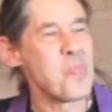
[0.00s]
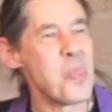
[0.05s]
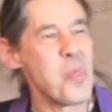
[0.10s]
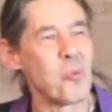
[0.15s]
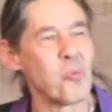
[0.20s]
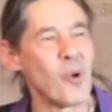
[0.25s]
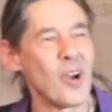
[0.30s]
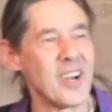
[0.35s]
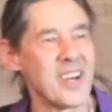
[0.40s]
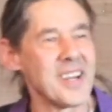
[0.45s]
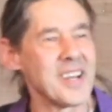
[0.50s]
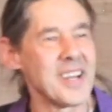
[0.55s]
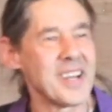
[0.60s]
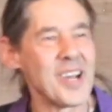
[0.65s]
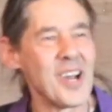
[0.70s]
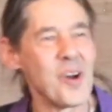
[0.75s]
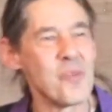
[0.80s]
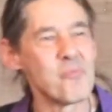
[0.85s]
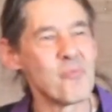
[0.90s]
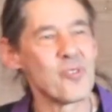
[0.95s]
Where did it
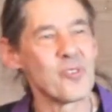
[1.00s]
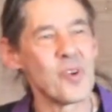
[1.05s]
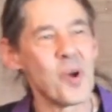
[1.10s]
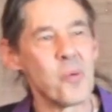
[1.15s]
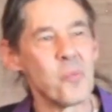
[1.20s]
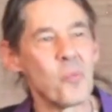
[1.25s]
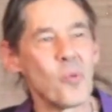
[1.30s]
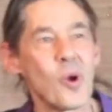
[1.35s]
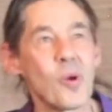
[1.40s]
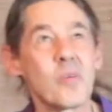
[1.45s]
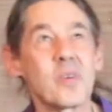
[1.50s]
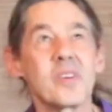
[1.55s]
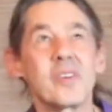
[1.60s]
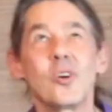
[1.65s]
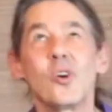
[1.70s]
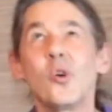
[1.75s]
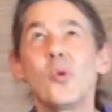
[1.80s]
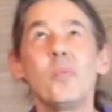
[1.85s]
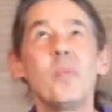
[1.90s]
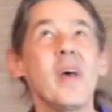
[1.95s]
come from?
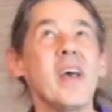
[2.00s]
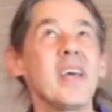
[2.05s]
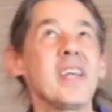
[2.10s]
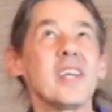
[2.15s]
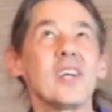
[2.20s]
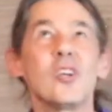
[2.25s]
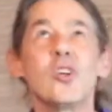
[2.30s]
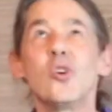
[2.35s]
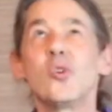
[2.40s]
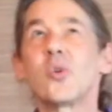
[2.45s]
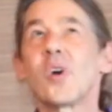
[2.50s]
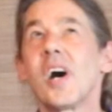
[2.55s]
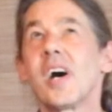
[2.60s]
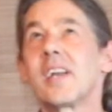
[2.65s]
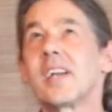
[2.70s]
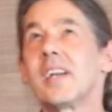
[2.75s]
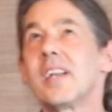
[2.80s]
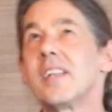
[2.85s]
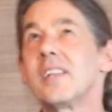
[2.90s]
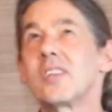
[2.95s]
Who made it? Who
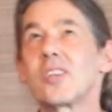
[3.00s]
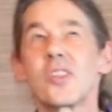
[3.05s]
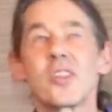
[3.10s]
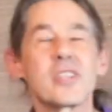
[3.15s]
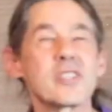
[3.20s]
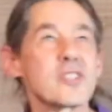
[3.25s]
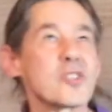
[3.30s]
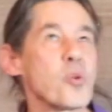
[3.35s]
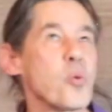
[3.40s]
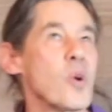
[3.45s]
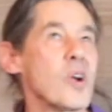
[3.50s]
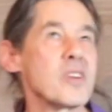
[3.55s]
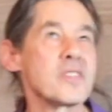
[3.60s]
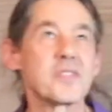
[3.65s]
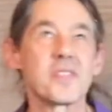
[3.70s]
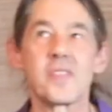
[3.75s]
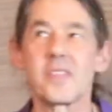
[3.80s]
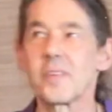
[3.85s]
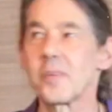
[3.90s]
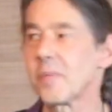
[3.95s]
cut it into the
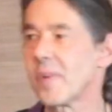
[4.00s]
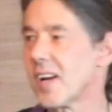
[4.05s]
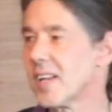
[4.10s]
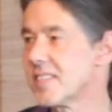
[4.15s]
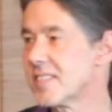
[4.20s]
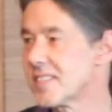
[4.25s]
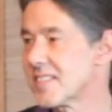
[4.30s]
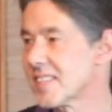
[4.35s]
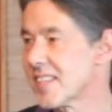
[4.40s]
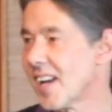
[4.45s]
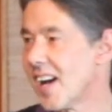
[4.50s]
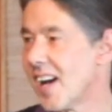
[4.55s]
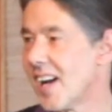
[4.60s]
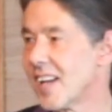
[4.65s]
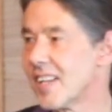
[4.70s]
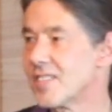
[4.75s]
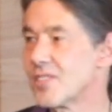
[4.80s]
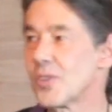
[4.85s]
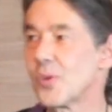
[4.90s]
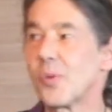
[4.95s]
squares of the right
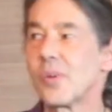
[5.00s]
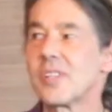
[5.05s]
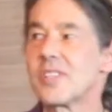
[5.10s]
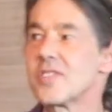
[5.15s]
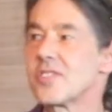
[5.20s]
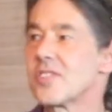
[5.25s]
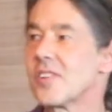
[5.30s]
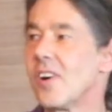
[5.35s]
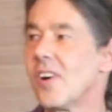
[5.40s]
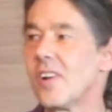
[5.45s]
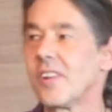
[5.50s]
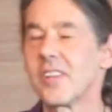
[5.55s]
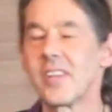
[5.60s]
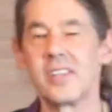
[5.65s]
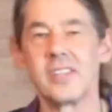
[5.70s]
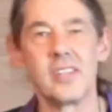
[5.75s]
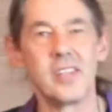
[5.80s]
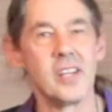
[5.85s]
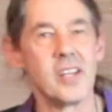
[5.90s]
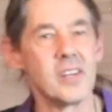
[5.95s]
size? Who installed
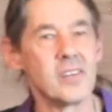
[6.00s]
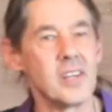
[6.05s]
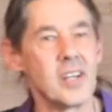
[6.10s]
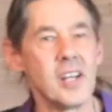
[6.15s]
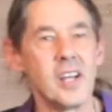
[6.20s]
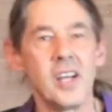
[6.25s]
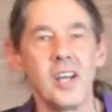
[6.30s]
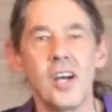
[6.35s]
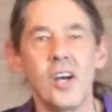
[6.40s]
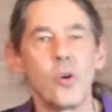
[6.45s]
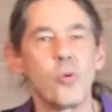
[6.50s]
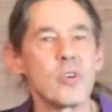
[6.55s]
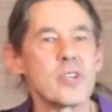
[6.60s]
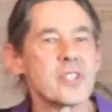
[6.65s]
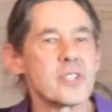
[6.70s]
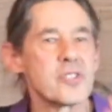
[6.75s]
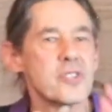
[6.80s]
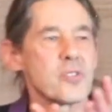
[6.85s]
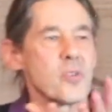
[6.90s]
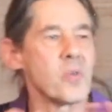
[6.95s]
it, you know? We're
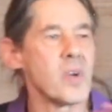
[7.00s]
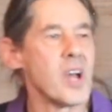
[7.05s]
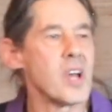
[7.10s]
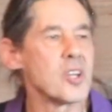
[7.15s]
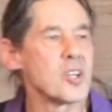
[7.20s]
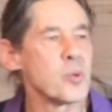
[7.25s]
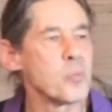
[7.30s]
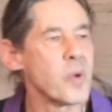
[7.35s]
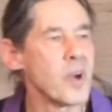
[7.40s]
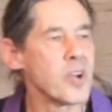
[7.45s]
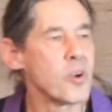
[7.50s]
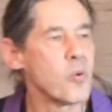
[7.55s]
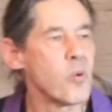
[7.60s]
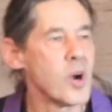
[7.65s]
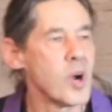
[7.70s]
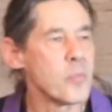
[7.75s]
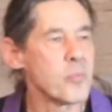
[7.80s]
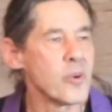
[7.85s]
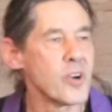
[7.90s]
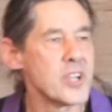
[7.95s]
just surrounded by
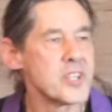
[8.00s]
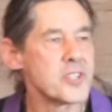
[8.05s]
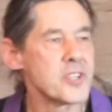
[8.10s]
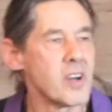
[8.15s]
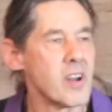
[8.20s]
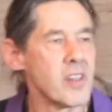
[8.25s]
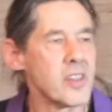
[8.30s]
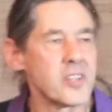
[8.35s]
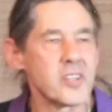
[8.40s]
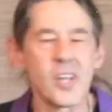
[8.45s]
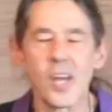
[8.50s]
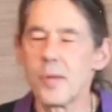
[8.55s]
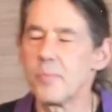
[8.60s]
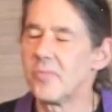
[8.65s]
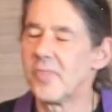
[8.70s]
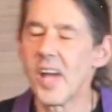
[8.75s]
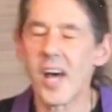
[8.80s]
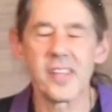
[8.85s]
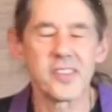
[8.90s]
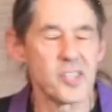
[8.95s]
cooperation all the
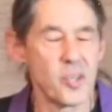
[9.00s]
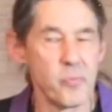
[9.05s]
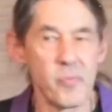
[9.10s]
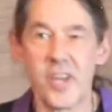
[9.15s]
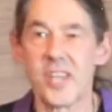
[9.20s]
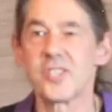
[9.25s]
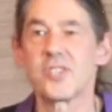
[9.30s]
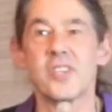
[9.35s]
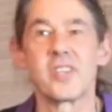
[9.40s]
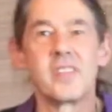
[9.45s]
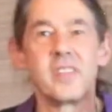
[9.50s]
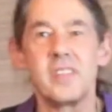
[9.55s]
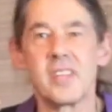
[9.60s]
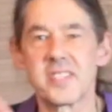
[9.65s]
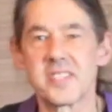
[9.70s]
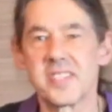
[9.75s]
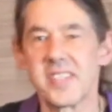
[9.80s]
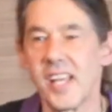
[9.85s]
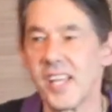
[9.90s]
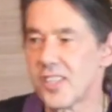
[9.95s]
time, not to mention
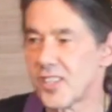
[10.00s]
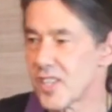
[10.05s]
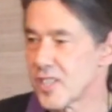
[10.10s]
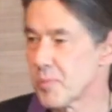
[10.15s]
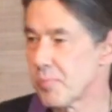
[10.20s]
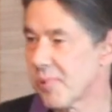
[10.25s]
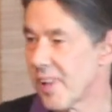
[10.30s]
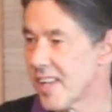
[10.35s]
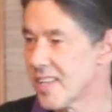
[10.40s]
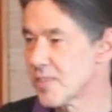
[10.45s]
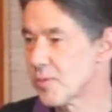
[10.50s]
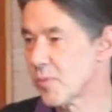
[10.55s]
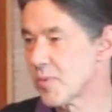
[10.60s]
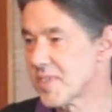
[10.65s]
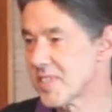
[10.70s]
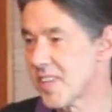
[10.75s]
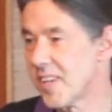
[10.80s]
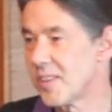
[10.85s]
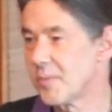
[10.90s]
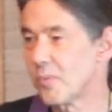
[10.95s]
the state this place
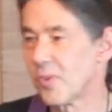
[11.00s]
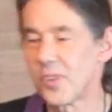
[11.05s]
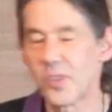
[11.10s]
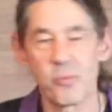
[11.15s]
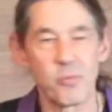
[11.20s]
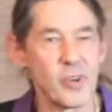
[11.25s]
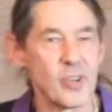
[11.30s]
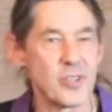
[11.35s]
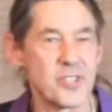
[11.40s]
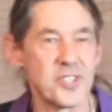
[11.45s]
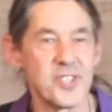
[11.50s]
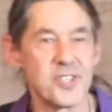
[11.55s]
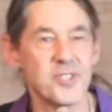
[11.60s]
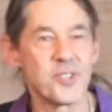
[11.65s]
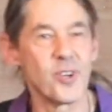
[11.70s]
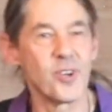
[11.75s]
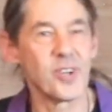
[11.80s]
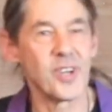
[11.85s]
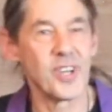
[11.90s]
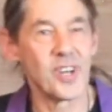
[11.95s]
was in when the Roshis
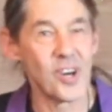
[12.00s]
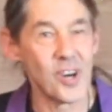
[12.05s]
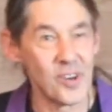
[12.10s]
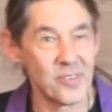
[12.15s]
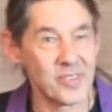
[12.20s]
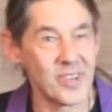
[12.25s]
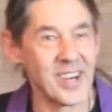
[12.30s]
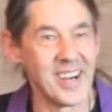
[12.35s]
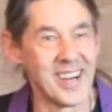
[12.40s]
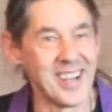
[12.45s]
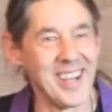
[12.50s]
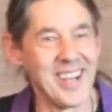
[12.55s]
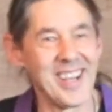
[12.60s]
took it over